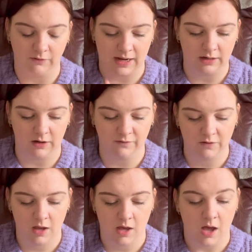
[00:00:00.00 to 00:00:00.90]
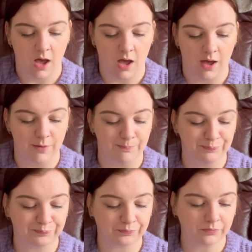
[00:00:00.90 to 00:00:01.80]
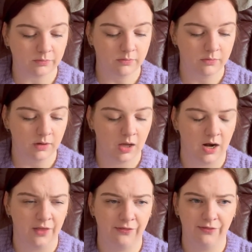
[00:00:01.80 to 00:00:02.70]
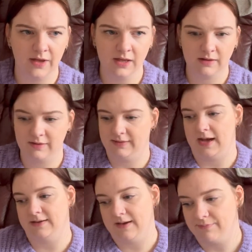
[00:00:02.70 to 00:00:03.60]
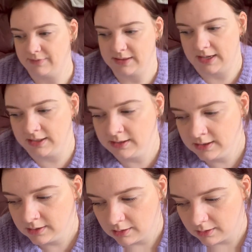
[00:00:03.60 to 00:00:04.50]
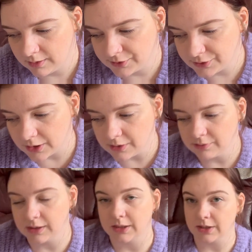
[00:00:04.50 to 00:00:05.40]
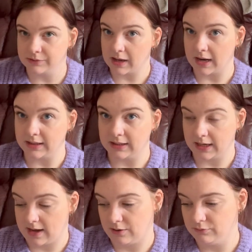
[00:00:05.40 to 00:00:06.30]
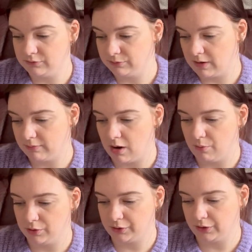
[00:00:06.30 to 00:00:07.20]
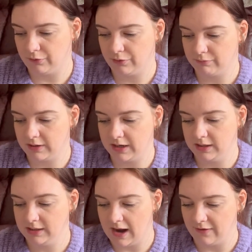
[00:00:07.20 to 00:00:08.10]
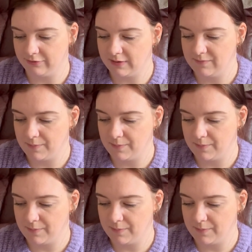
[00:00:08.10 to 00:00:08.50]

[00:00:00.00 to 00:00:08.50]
necklace. Um, and I think that is everything. I don't think there was anything else. What have I got? One, two, three. Yeah, three for